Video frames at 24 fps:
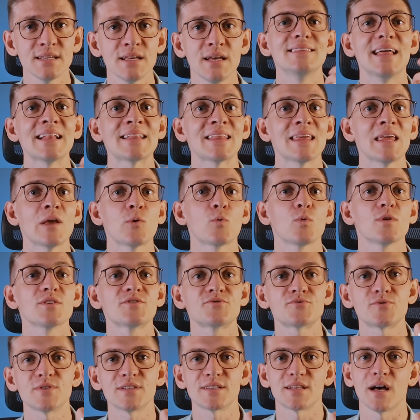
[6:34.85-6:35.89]
That equals
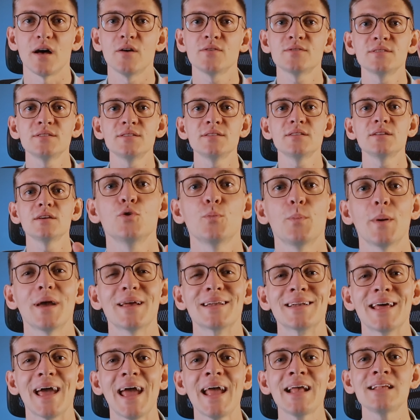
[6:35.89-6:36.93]
$3,000. You pay
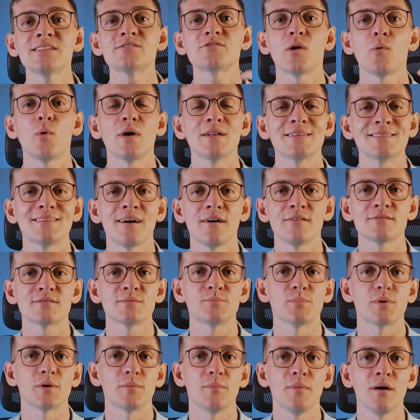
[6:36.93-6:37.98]
an extra $1,000
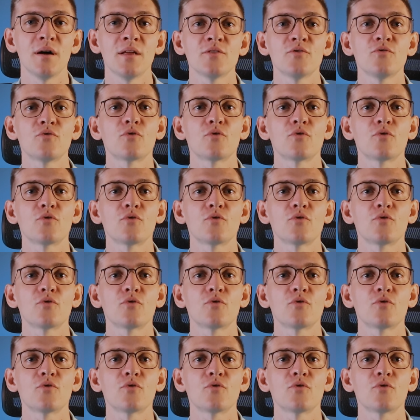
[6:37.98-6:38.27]
per month